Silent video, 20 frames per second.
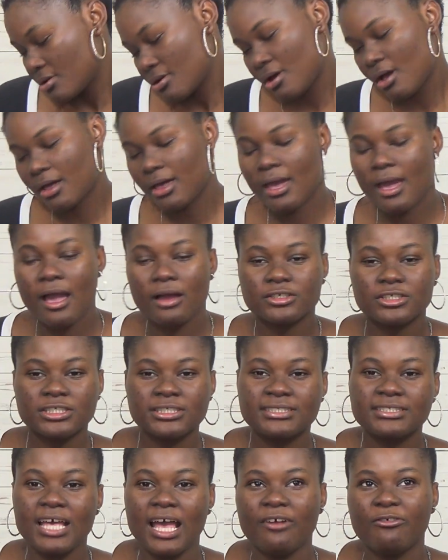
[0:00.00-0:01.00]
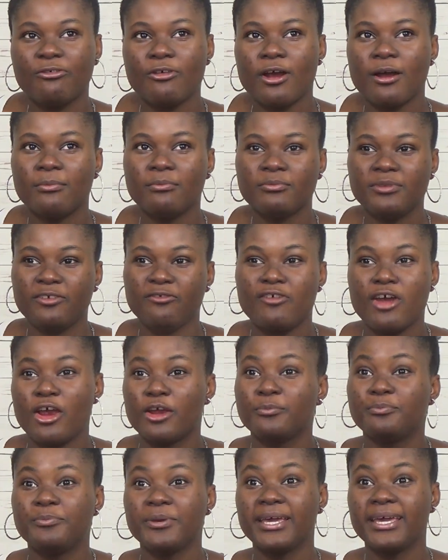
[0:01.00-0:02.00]
Okay, I'll just start from the
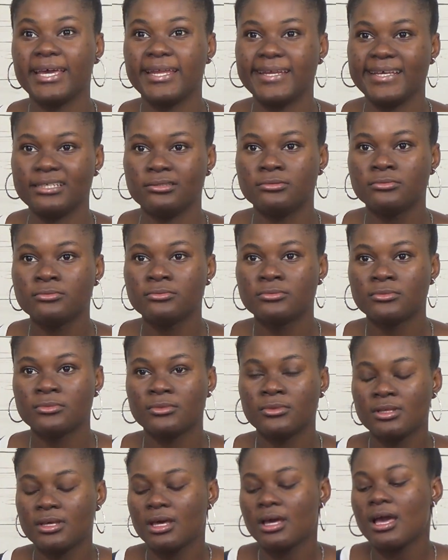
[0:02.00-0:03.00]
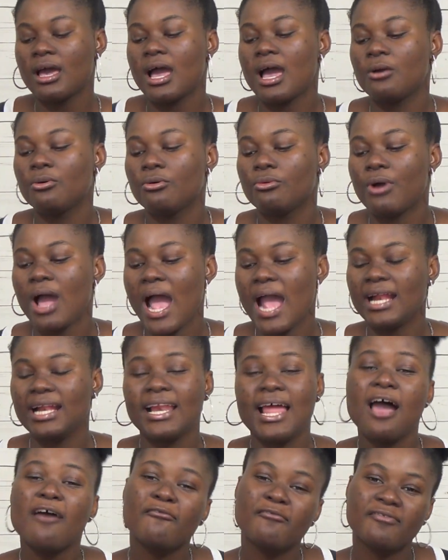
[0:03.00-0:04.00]
very beginning. I
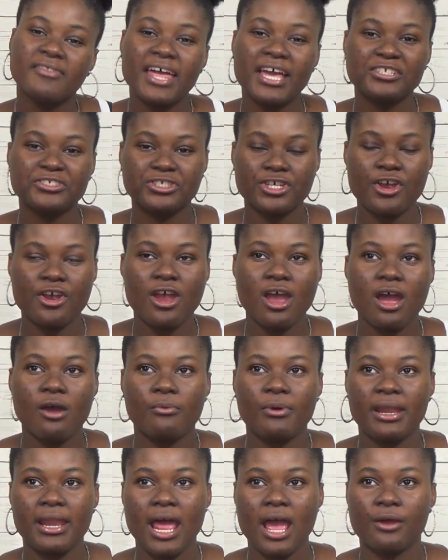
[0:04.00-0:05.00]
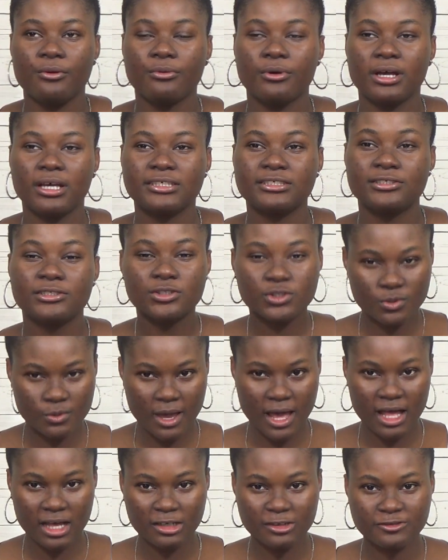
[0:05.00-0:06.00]
left Nigeria when I was
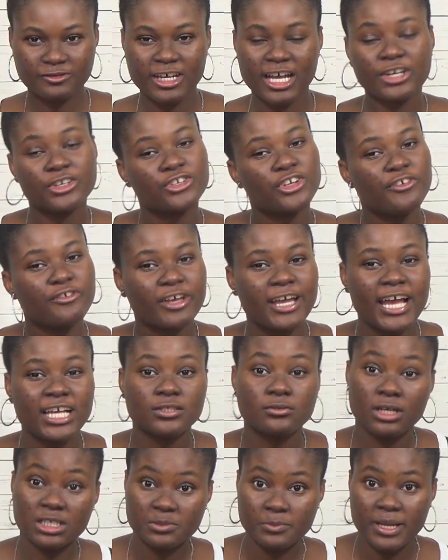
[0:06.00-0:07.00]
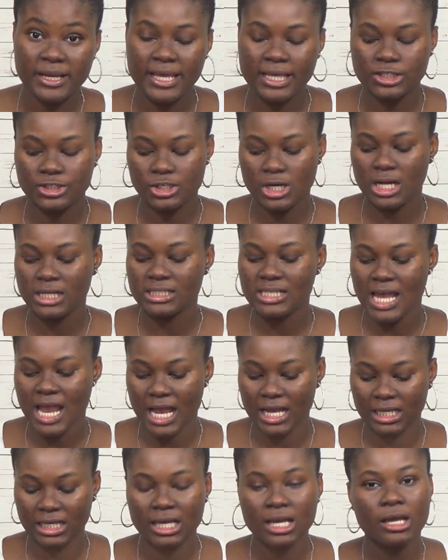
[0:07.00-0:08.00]
12. I don't know if you guys watch my Nigerian
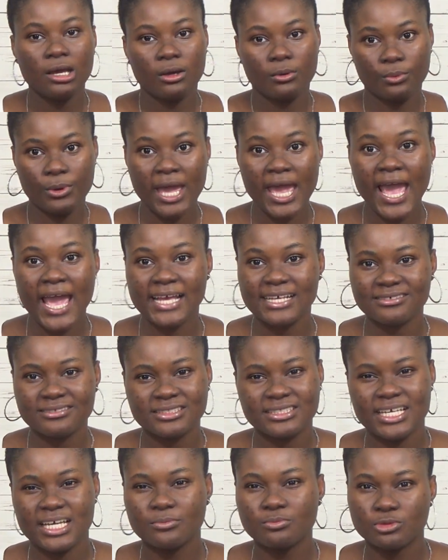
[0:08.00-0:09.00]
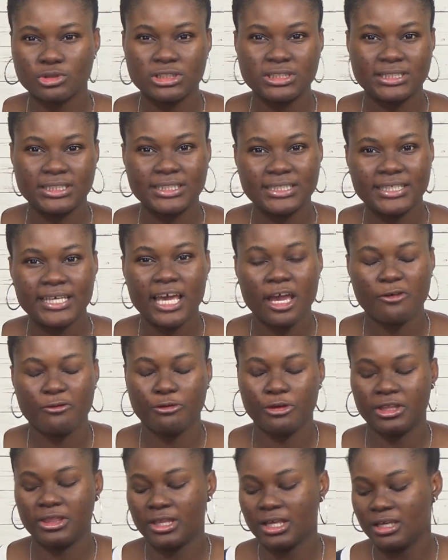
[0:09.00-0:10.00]
tag where I said mostly
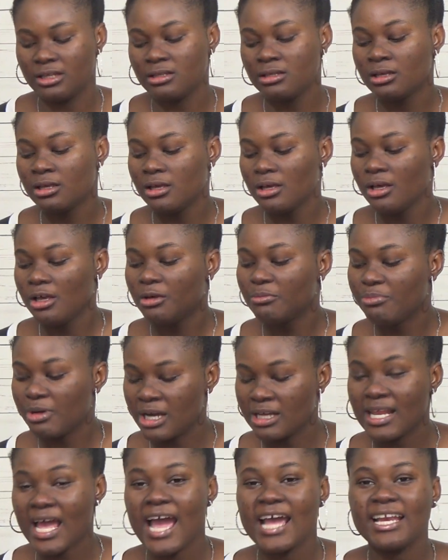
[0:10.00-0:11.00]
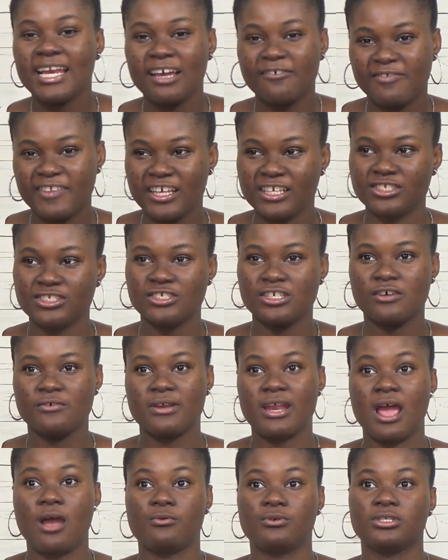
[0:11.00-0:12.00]
everything, but I left Nigeria when
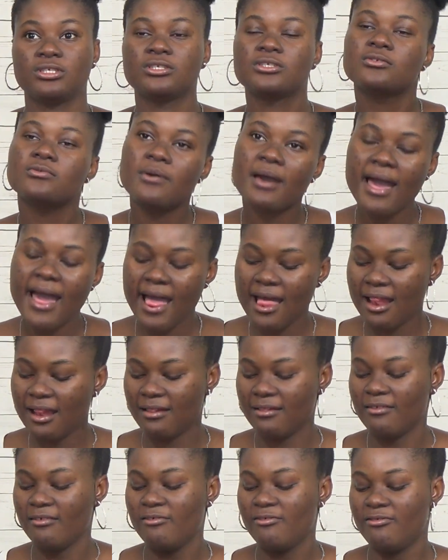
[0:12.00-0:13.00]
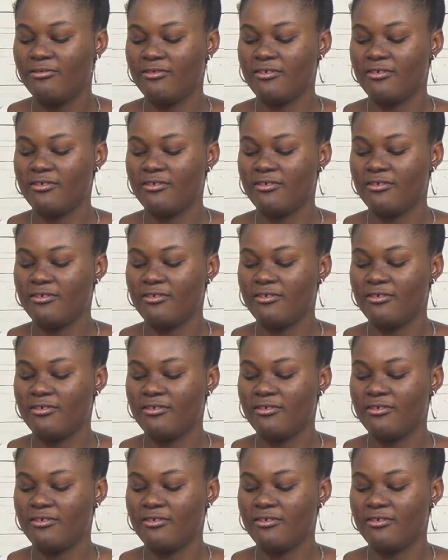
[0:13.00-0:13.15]
I was 12.